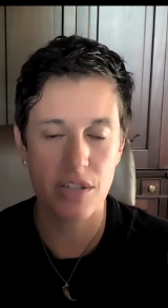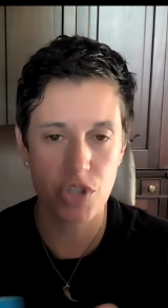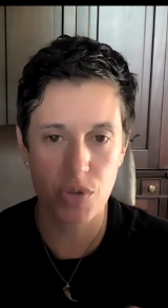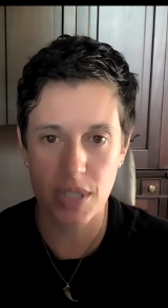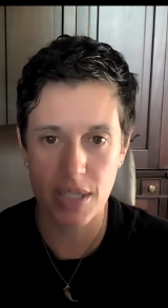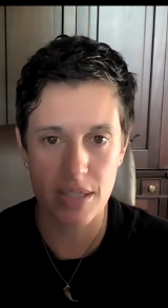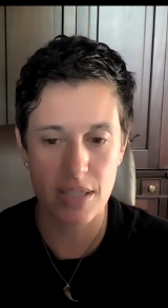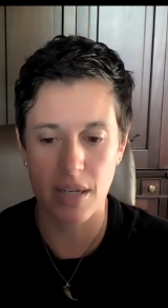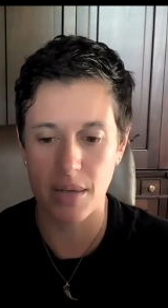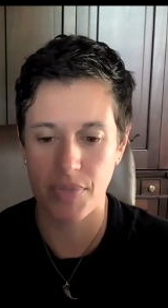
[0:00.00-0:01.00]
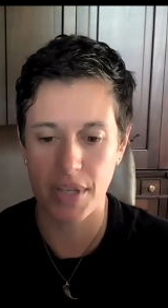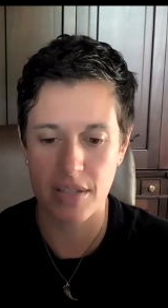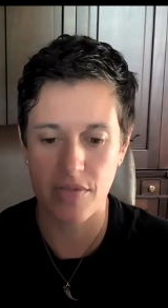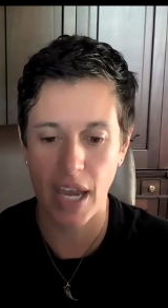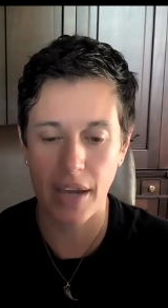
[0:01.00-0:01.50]
injuries,
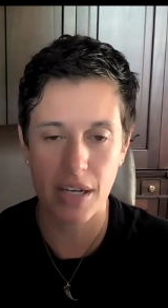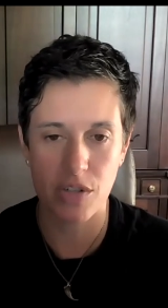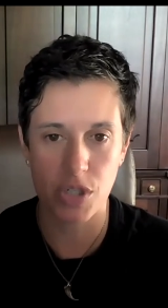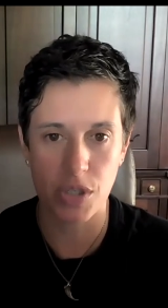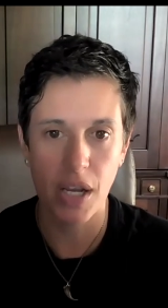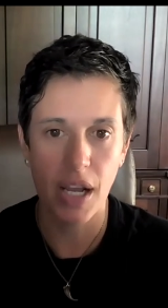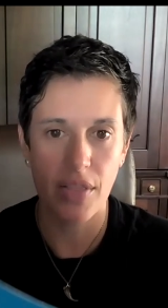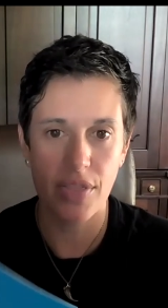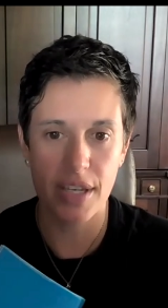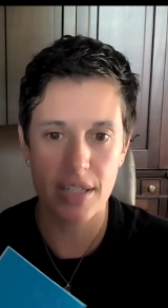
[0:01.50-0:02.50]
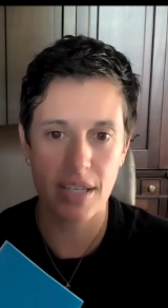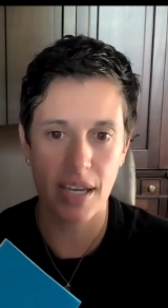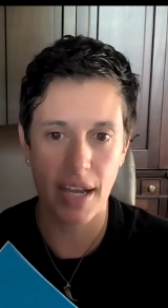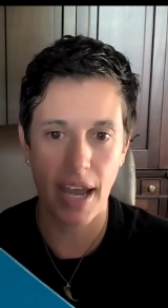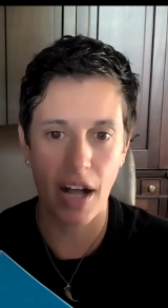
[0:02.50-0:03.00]
things of that nature, this
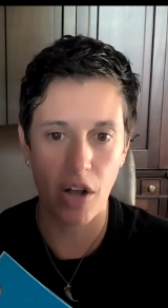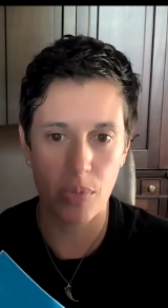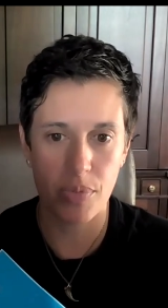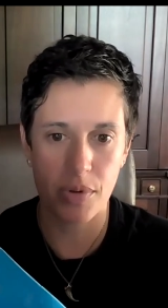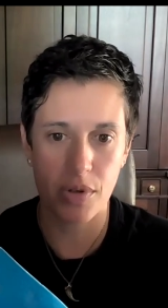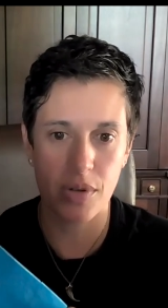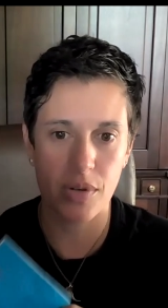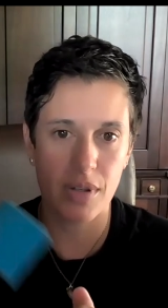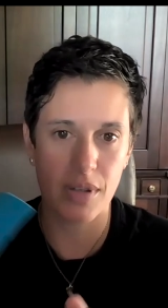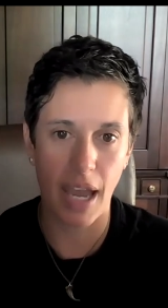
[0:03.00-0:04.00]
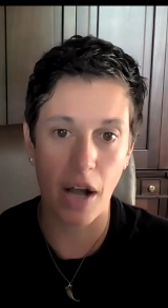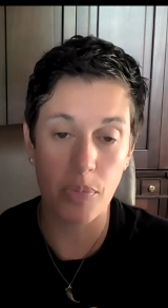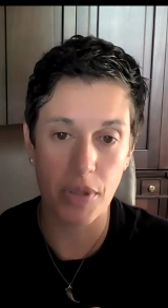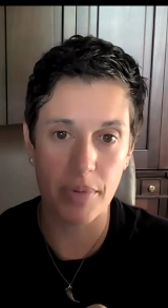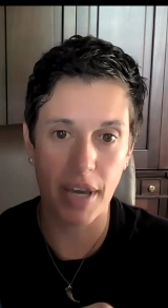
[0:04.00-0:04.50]
can help
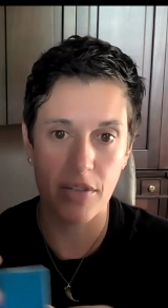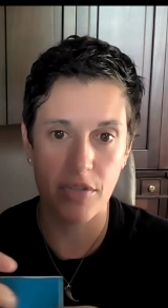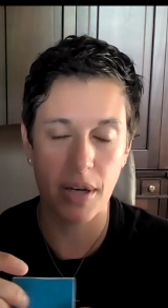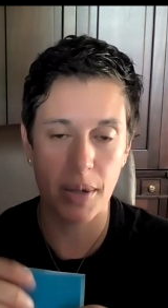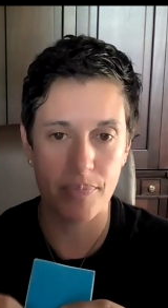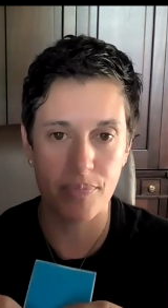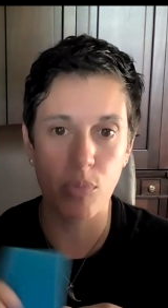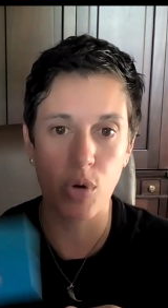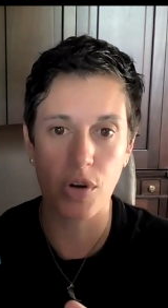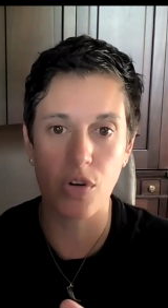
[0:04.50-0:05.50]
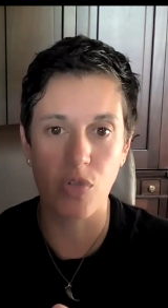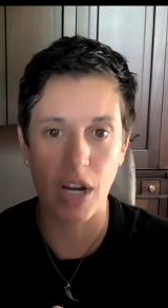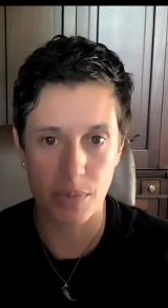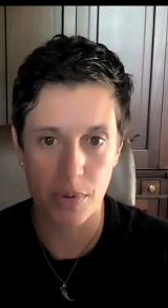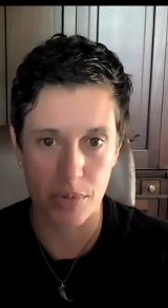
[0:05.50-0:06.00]
them have more
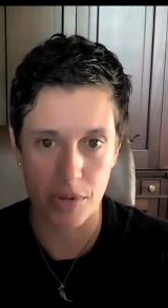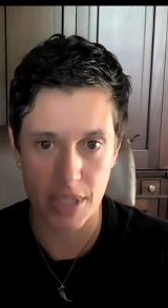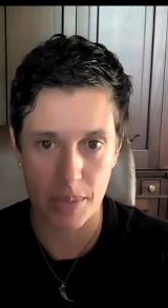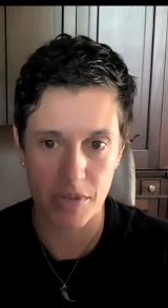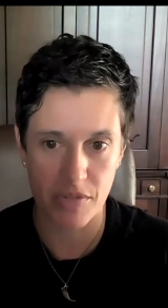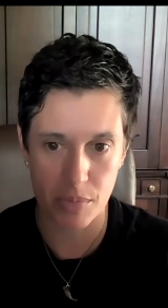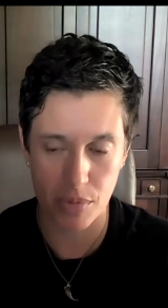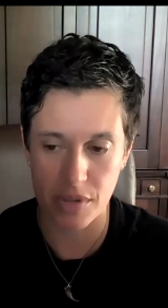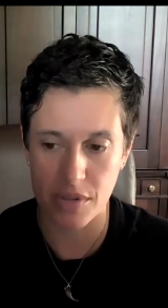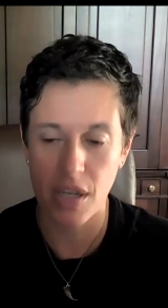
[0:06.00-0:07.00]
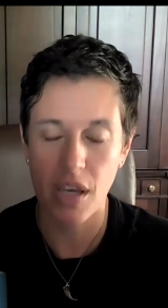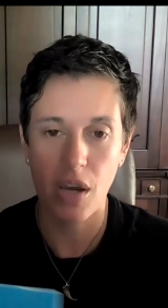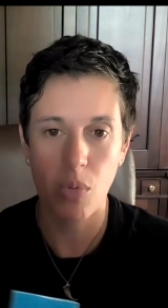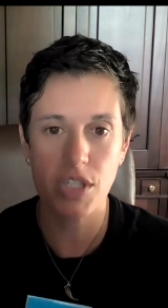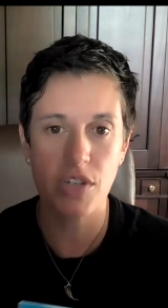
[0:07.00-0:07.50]
correct proprioceptive input,
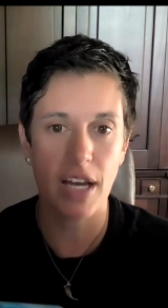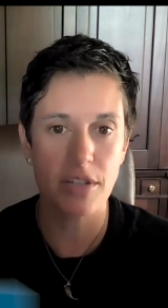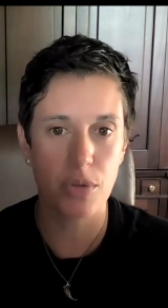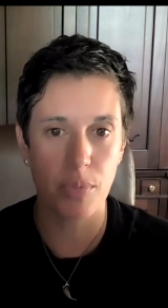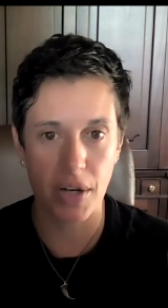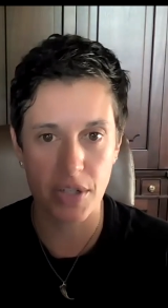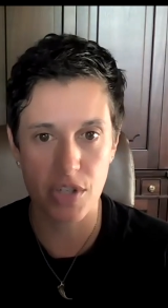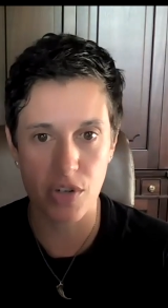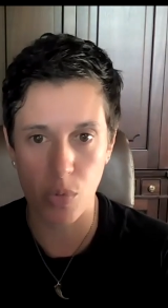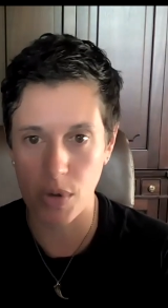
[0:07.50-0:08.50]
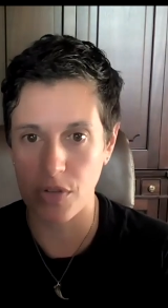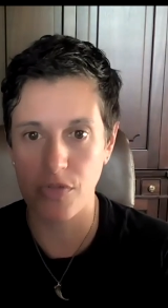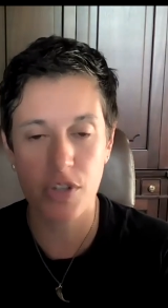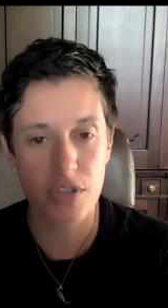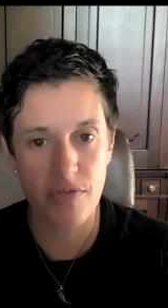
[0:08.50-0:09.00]
which allows their body to know where the
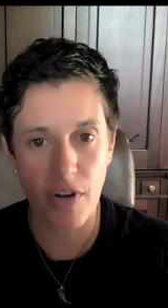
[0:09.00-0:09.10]
foot is